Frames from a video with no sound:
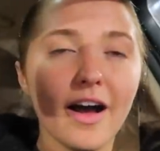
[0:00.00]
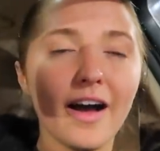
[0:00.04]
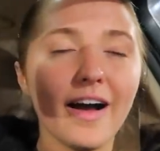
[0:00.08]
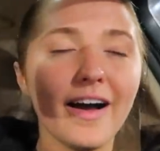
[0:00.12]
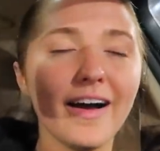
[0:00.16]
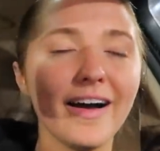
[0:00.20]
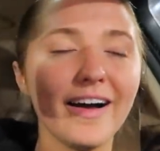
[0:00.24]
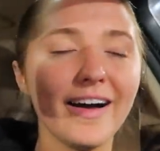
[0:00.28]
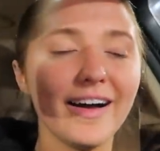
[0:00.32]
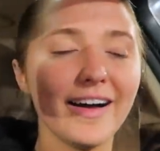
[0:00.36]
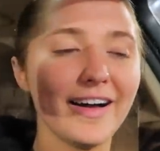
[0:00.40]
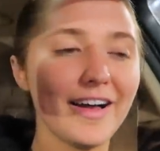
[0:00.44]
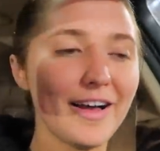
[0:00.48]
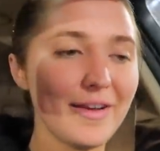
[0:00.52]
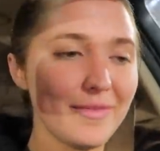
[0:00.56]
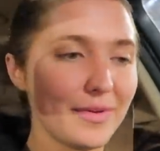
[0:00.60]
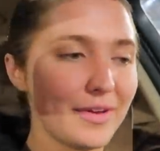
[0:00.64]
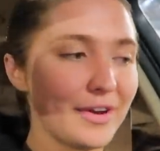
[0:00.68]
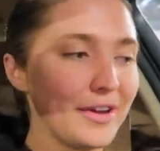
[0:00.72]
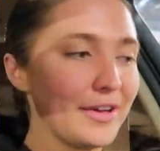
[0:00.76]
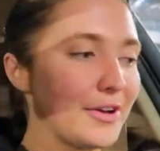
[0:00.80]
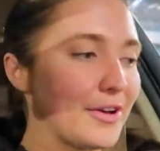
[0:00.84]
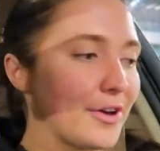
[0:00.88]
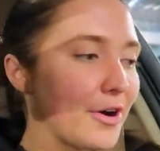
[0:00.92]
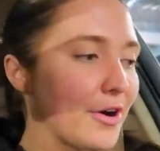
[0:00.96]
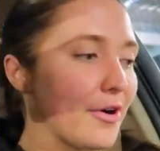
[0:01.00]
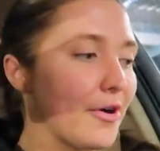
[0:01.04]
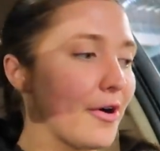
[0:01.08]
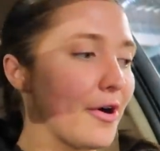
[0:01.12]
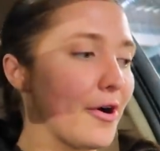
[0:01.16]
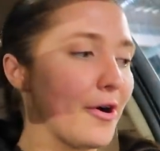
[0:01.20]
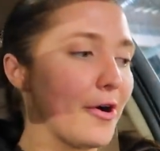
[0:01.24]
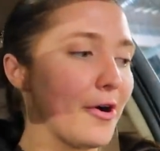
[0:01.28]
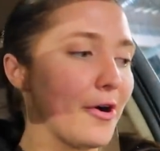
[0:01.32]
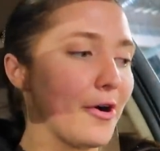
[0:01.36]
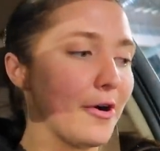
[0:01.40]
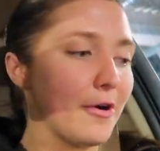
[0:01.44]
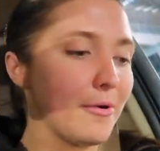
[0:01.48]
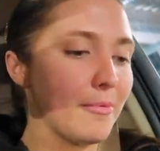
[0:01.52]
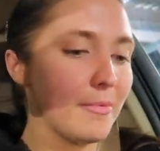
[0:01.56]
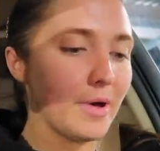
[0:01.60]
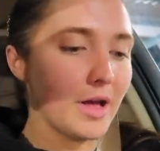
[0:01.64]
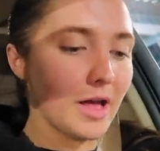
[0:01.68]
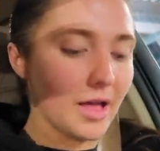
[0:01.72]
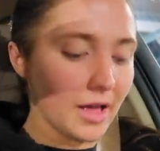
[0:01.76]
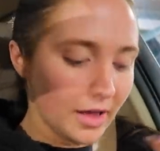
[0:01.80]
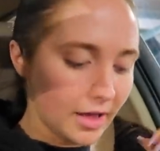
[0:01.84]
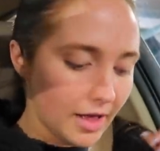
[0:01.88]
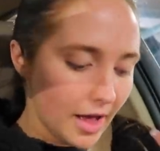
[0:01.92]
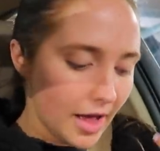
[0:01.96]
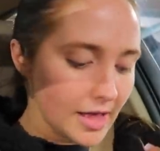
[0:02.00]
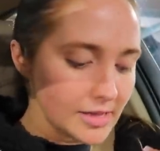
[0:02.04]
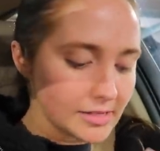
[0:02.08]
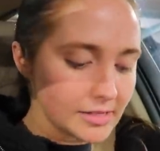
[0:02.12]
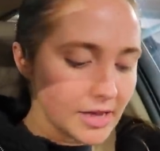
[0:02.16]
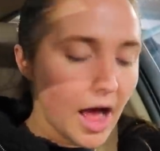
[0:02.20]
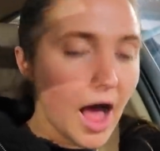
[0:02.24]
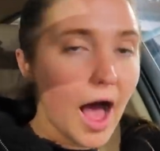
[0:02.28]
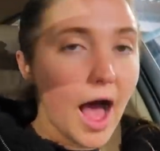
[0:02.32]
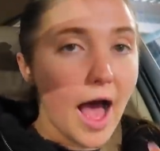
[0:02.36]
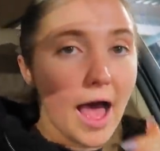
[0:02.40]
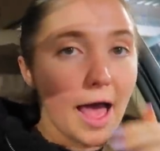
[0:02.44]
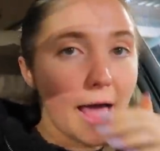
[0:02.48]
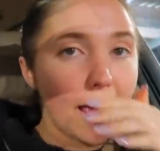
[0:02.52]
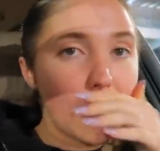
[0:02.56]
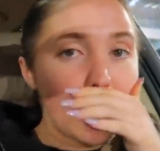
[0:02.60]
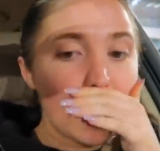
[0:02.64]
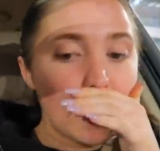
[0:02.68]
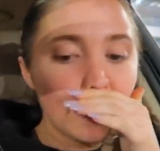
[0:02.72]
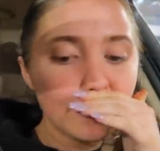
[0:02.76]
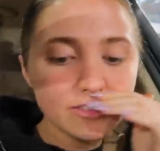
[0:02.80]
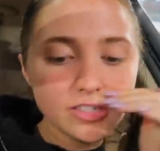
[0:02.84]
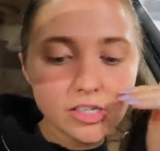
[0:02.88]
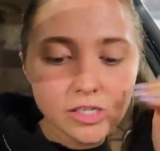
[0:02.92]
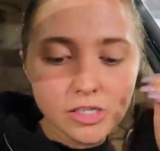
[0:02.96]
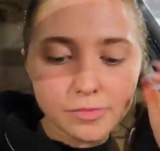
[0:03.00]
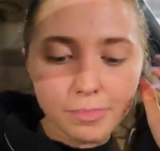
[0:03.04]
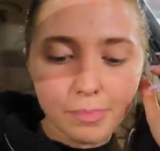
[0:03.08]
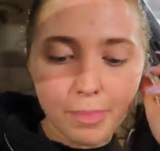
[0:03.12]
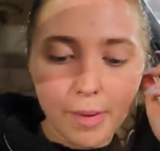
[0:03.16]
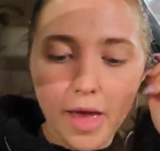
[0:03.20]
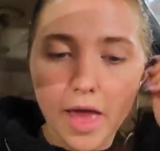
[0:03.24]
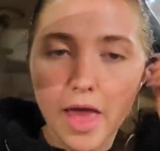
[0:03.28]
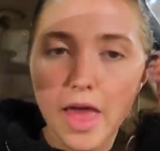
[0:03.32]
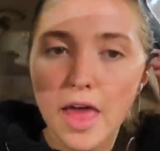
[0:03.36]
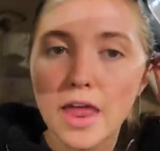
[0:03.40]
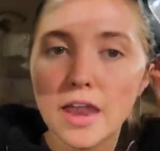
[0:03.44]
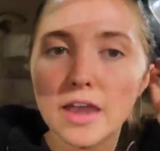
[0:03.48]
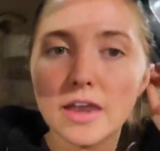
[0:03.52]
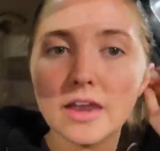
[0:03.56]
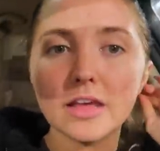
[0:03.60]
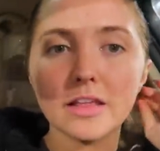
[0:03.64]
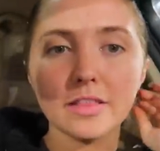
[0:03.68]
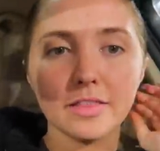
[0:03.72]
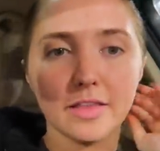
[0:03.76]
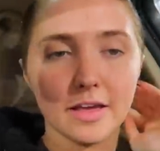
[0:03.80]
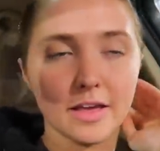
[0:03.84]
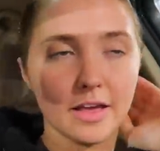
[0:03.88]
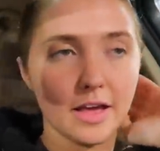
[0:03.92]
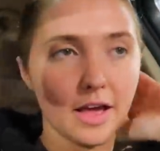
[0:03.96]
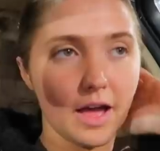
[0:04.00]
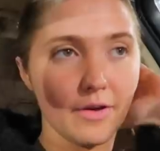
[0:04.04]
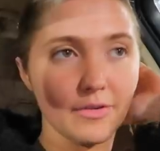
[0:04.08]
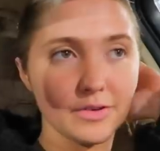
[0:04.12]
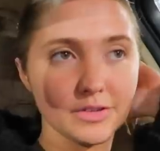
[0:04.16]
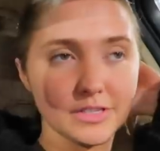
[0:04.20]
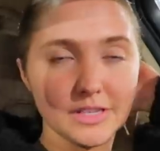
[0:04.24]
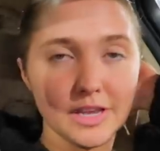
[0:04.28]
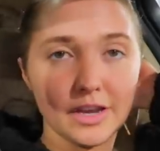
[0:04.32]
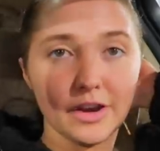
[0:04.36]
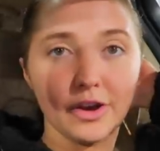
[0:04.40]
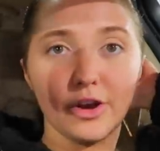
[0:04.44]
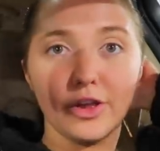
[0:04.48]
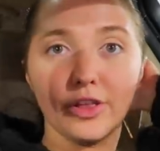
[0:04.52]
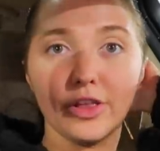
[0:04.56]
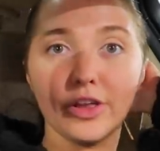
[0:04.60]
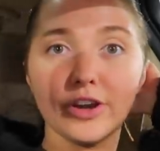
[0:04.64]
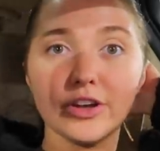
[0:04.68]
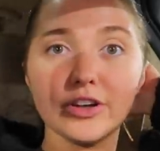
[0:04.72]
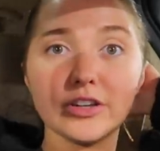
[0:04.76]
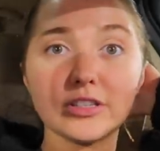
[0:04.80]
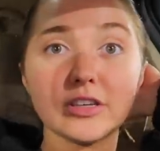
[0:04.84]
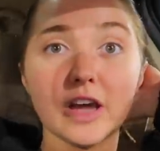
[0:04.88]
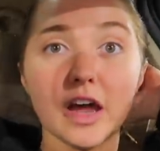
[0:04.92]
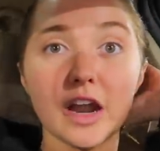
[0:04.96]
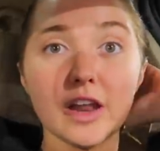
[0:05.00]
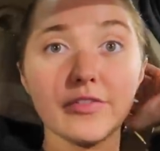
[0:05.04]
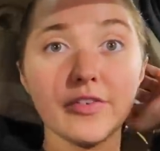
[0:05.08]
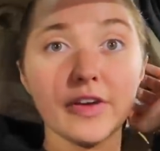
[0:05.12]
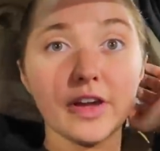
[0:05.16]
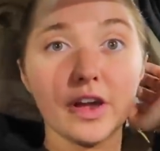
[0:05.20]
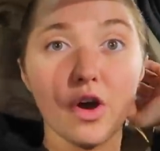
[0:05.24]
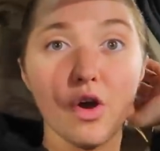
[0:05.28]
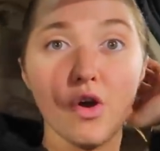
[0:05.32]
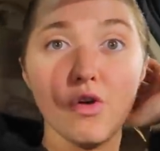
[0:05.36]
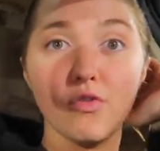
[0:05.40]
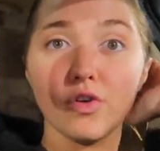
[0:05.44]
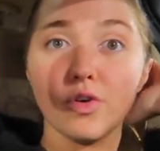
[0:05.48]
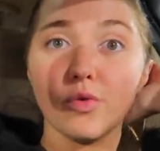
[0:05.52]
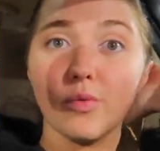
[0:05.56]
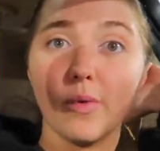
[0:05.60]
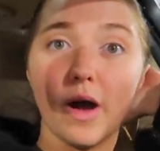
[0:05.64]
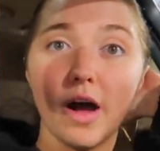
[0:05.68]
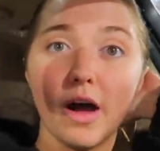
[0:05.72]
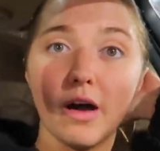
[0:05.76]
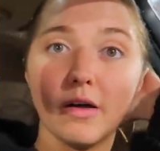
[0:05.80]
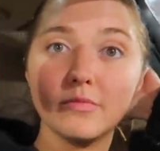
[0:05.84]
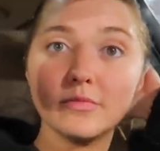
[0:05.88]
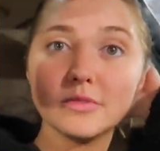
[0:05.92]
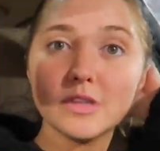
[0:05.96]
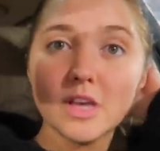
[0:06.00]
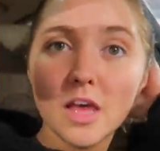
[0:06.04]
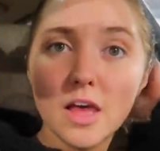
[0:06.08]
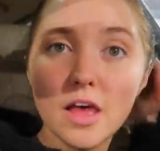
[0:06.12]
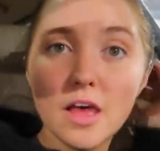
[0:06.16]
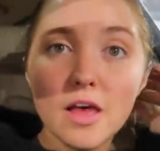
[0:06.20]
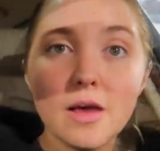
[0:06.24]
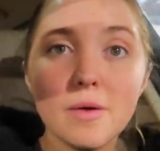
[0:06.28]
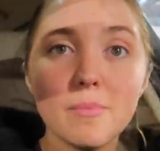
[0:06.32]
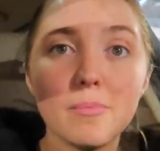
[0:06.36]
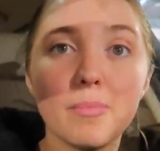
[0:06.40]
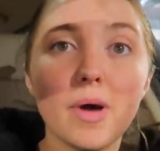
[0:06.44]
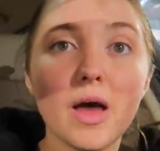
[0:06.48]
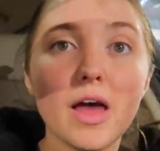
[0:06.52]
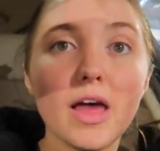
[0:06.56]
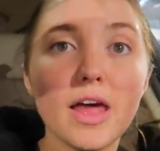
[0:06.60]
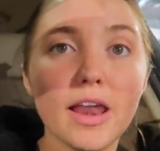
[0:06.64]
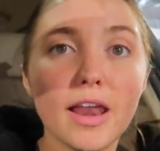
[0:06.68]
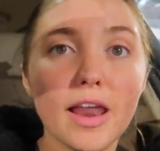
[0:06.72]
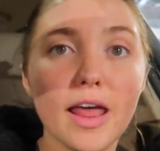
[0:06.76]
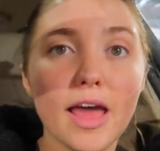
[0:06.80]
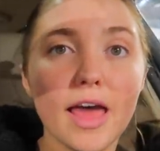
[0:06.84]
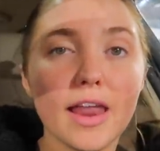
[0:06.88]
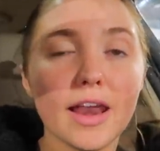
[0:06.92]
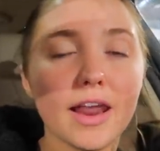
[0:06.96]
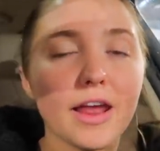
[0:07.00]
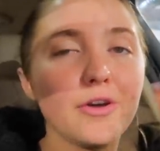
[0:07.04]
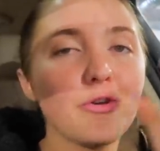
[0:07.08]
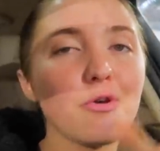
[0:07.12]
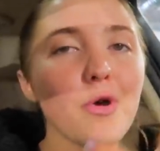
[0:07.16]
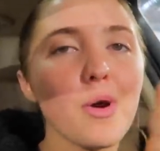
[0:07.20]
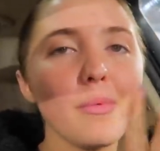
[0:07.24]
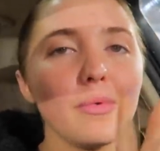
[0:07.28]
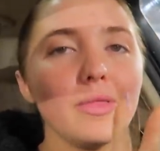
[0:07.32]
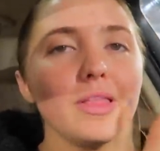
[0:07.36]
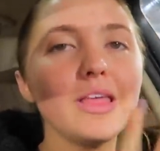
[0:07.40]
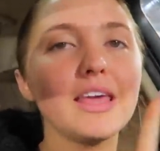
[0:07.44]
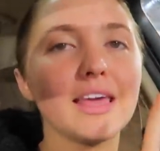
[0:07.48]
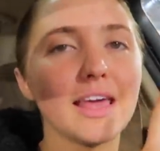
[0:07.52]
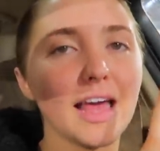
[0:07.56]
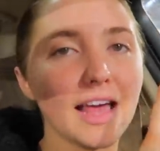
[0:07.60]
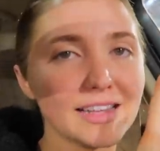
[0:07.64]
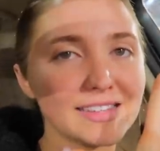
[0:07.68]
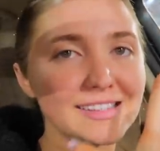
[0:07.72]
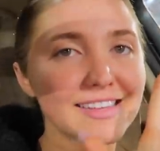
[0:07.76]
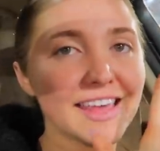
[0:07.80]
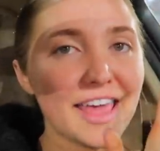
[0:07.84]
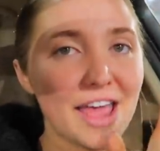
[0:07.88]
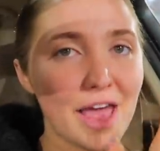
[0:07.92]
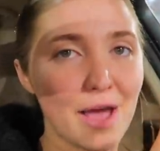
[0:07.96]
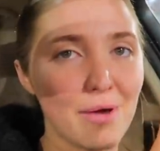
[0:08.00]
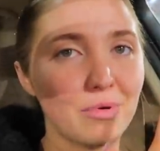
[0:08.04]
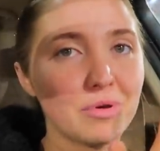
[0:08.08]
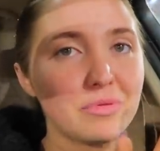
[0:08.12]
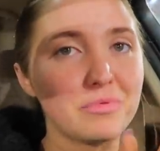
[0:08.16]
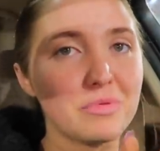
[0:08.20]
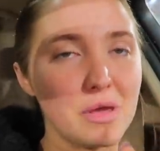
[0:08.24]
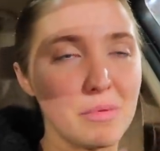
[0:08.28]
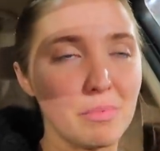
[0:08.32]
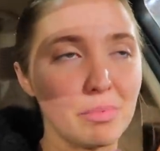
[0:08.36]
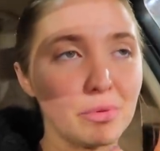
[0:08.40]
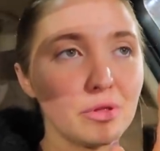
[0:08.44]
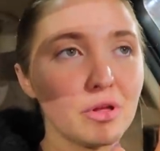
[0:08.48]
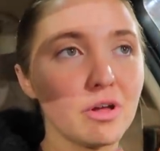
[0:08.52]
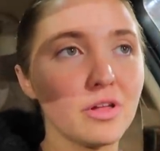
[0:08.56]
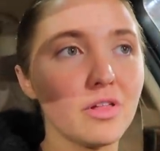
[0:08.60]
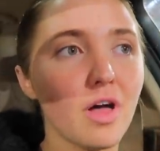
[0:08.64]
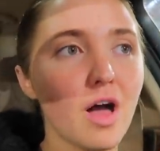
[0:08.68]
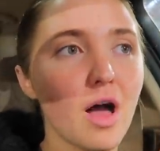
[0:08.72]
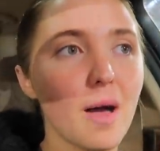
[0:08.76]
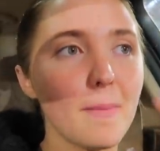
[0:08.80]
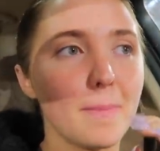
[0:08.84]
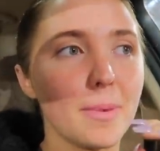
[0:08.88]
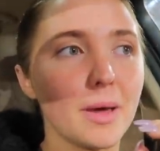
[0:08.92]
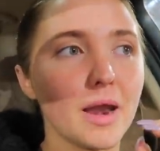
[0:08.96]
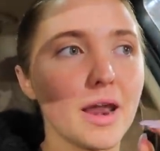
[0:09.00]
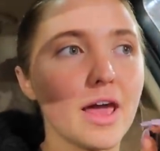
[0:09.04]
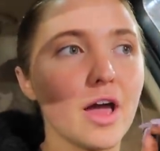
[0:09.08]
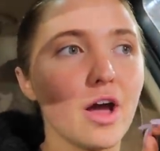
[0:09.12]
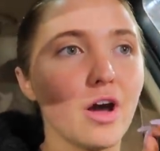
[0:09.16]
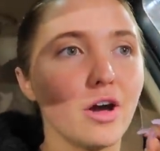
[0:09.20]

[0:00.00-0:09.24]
I'm gonna go home. Guys, I have just been, like I was saying earlier, just kind of like overwhelmed. But, and I normally, yes, I am with people a lot, but I